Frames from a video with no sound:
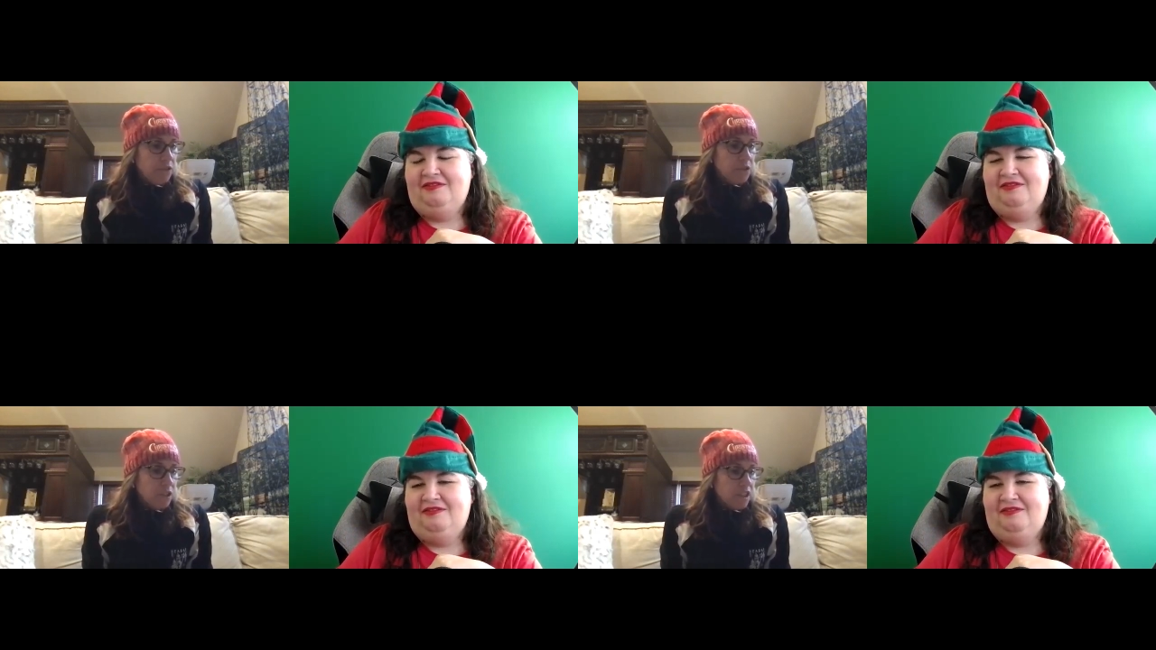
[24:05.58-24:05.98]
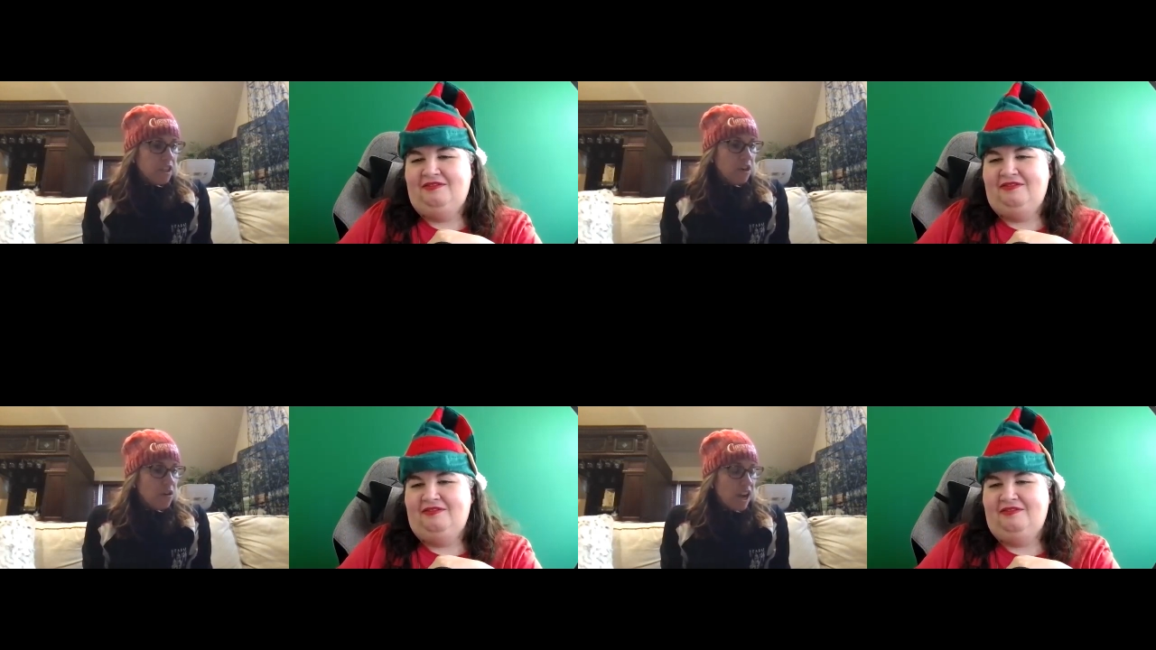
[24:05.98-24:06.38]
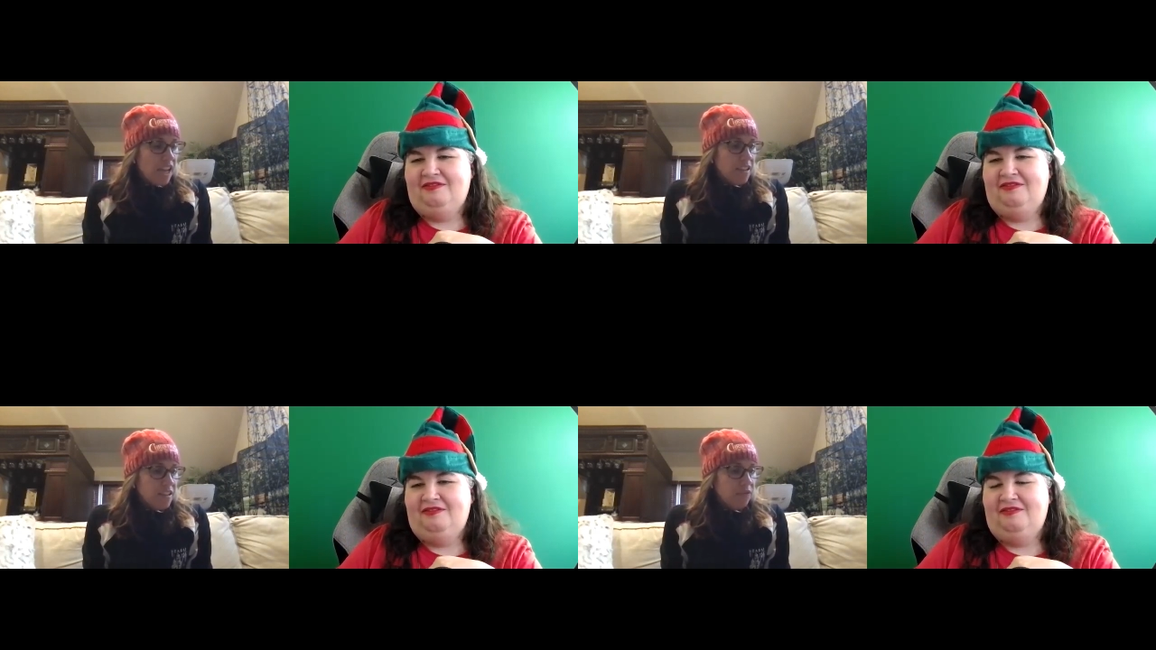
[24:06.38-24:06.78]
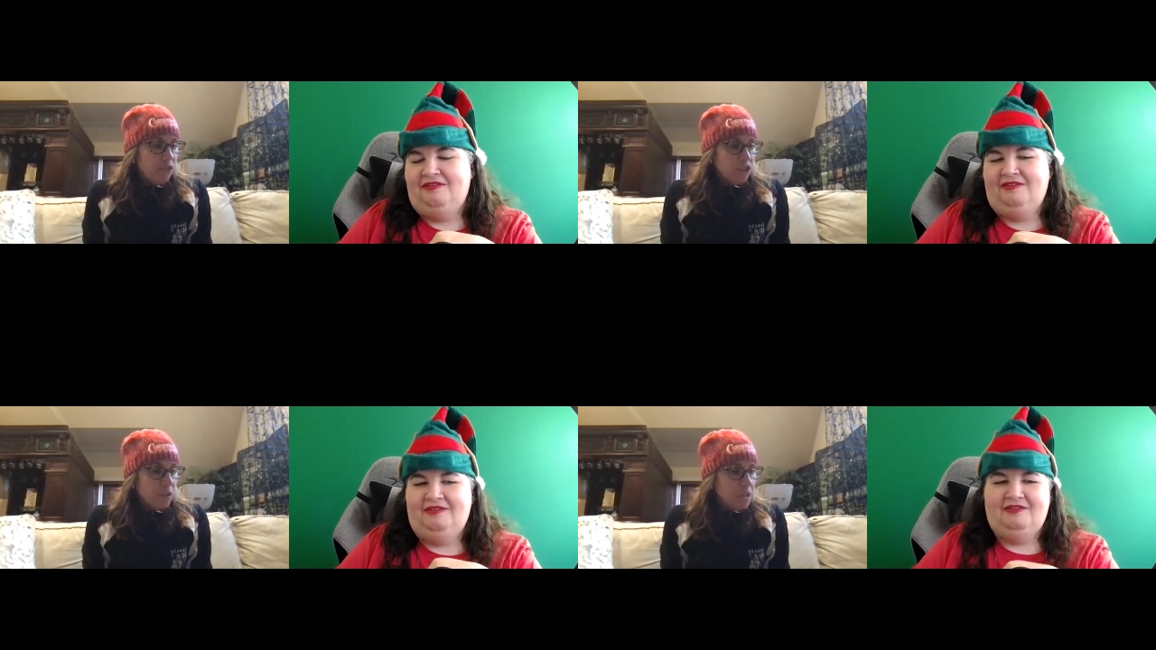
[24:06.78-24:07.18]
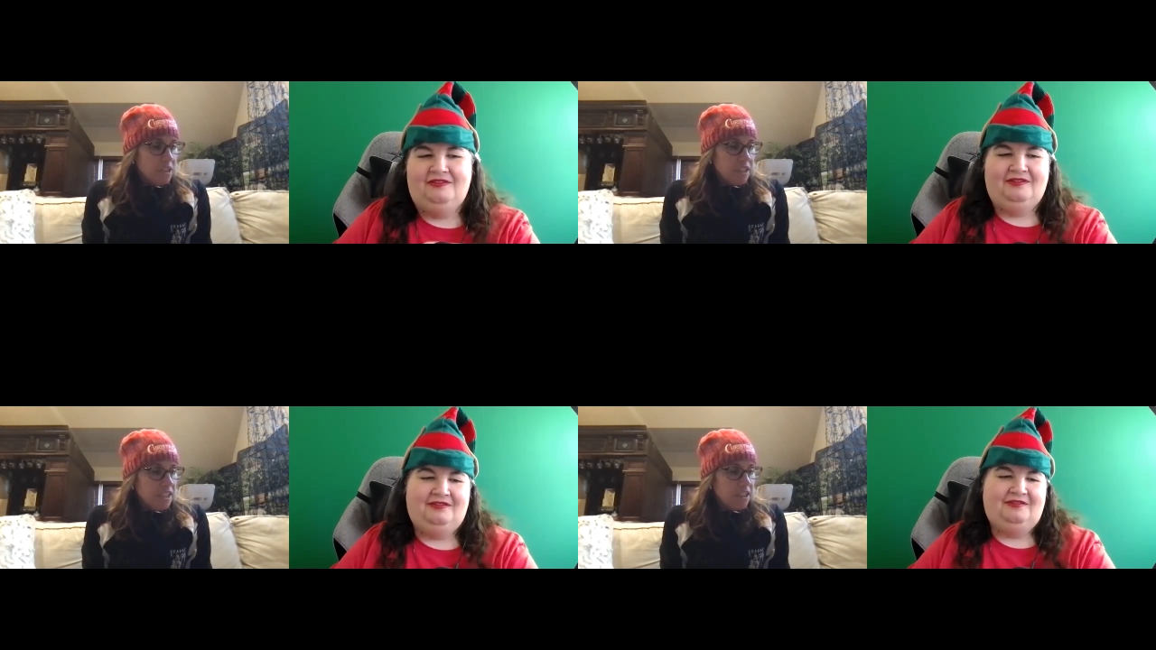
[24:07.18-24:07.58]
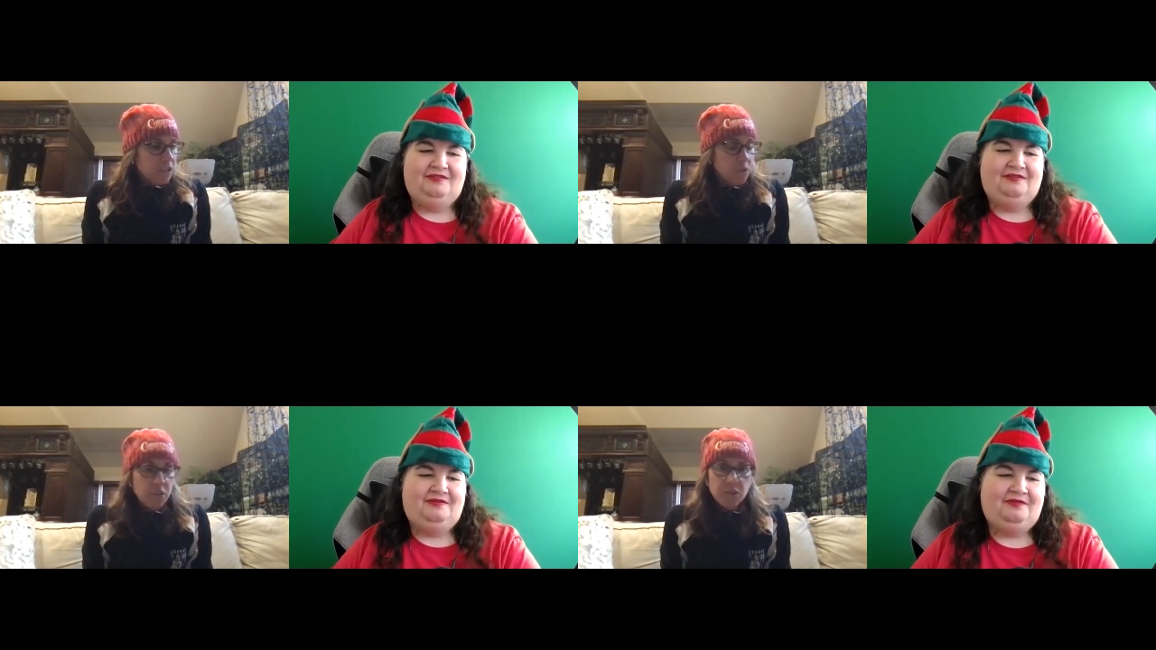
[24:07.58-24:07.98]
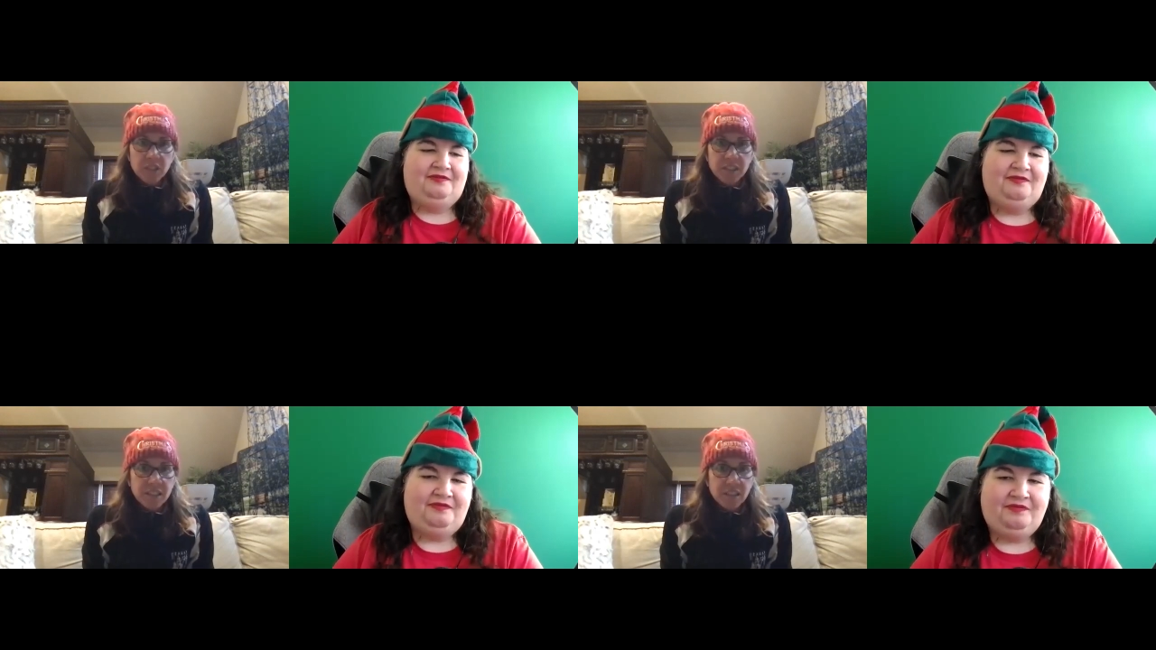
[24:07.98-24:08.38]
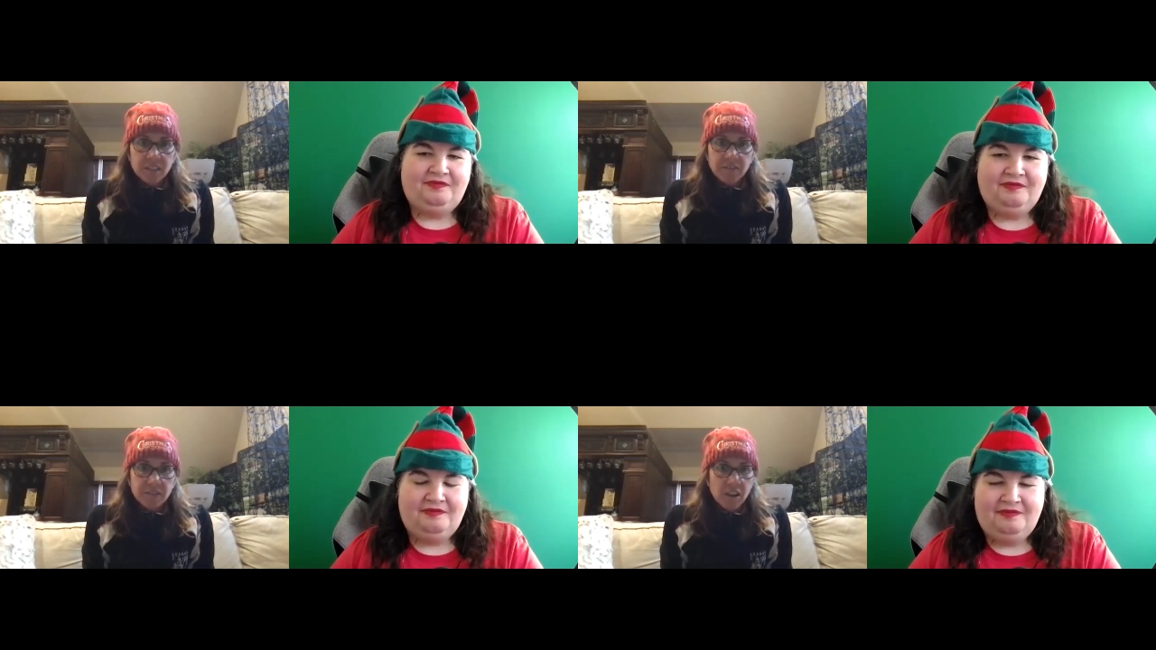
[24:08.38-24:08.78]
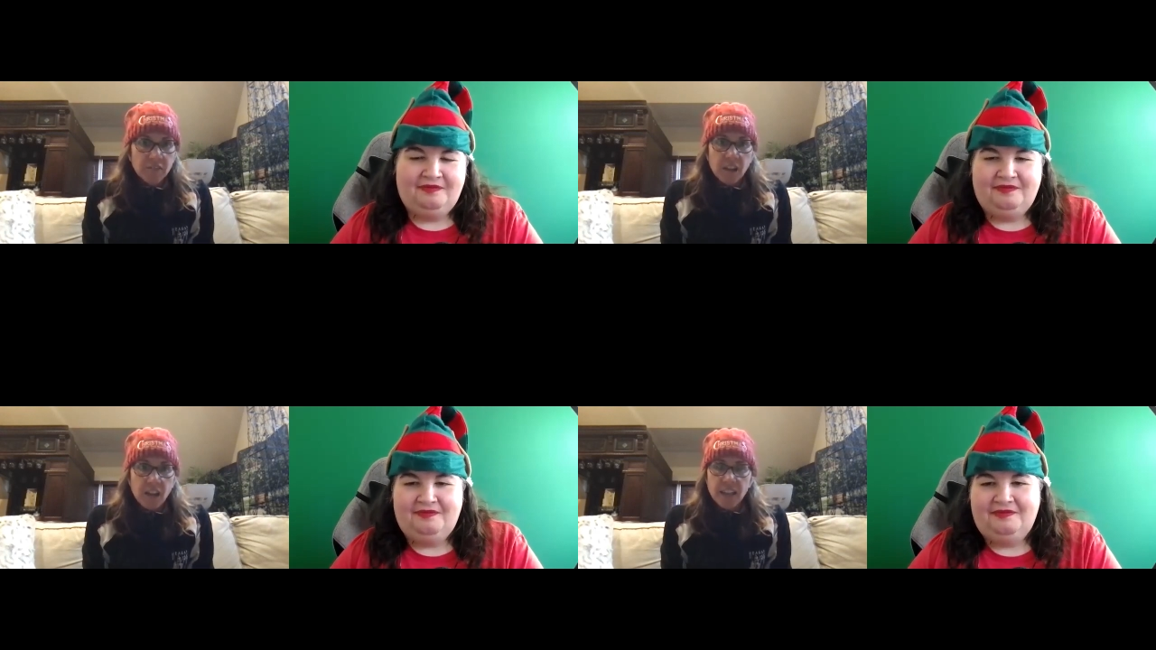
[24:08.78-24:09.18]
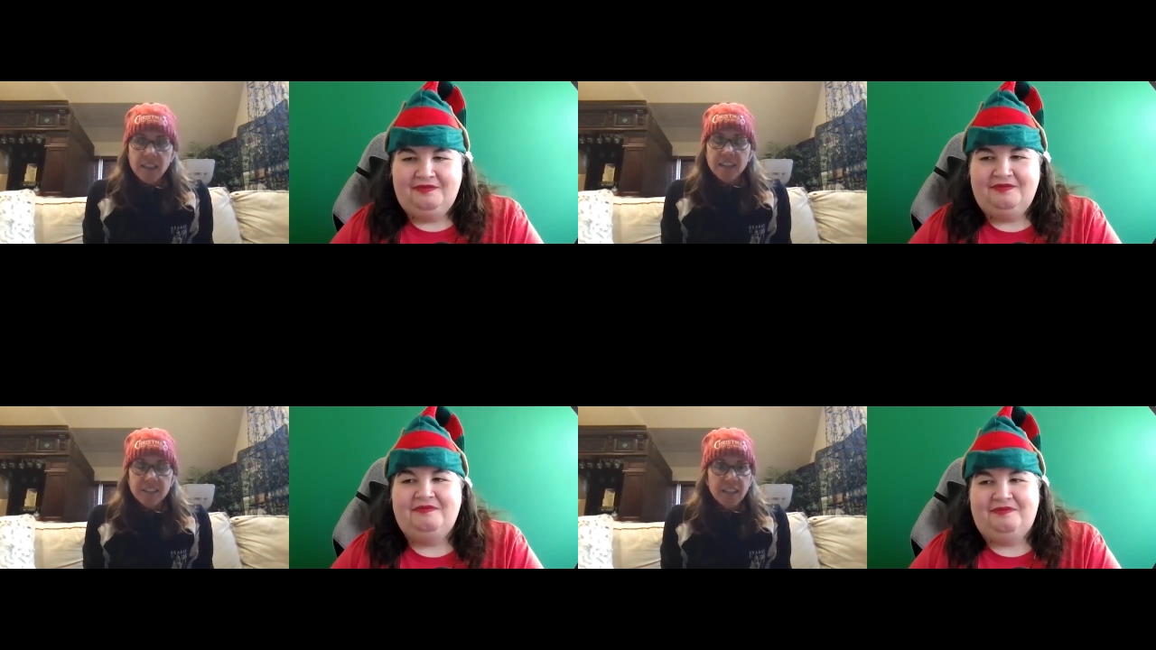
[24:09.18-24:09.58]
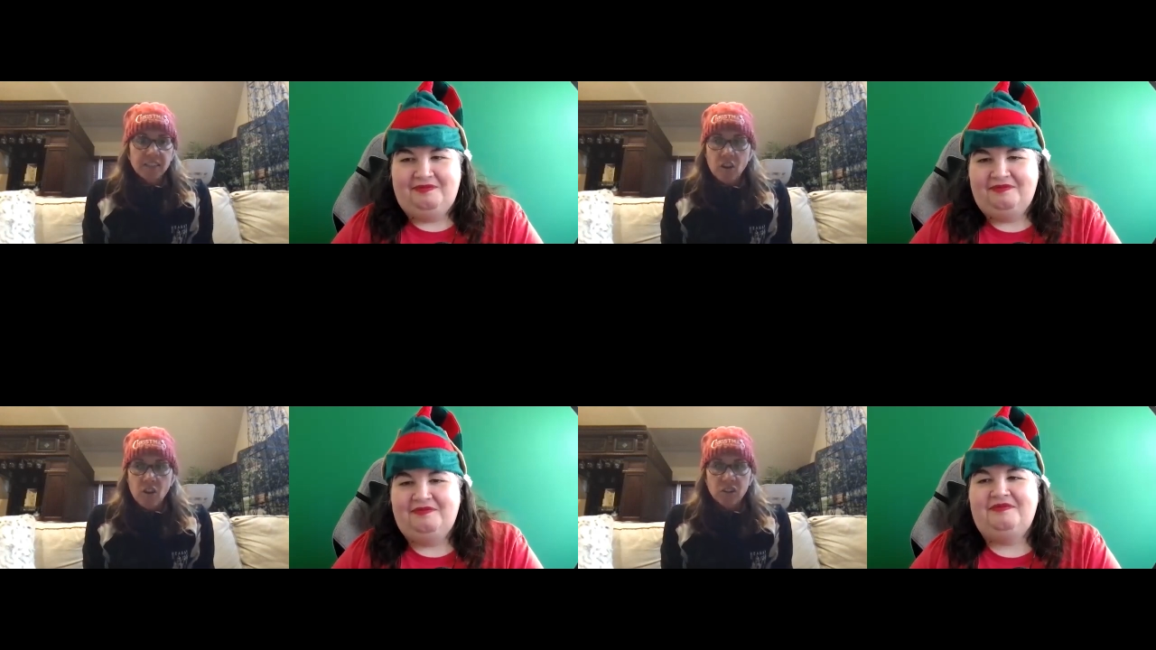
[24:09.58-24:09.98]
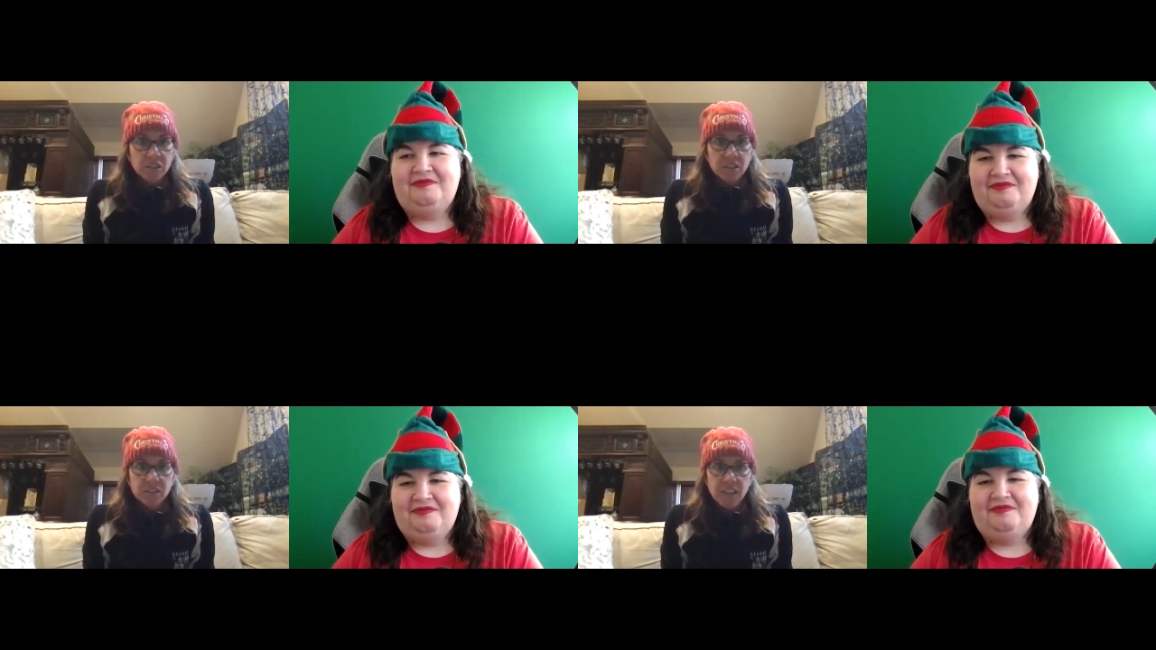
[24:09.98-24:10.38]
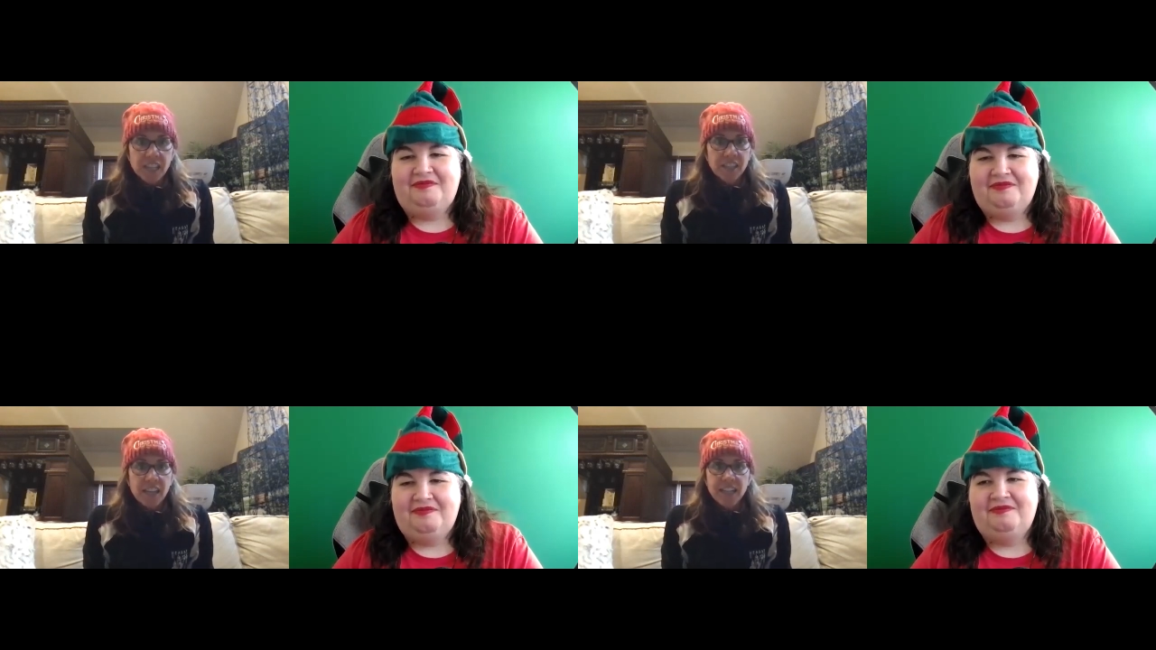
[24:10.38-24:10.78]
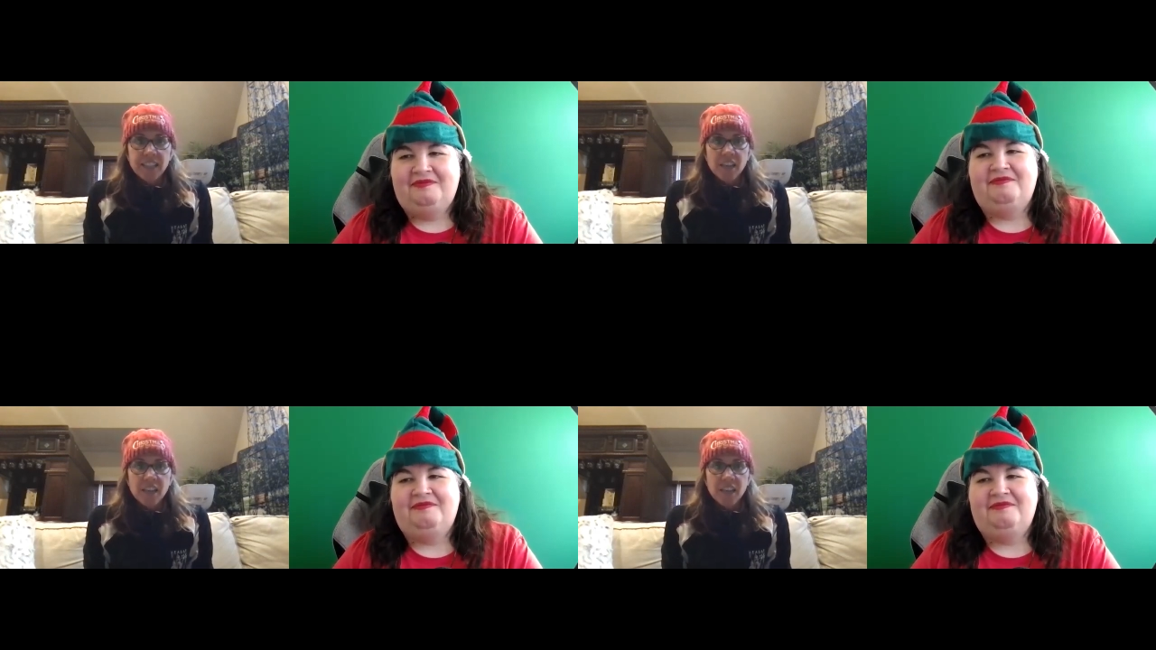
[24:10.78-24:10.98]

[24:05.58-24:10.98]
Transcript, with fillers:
Speaker 1: I for you know it's for some reason it's because we used it in Season of Love. I like Deck the Halls.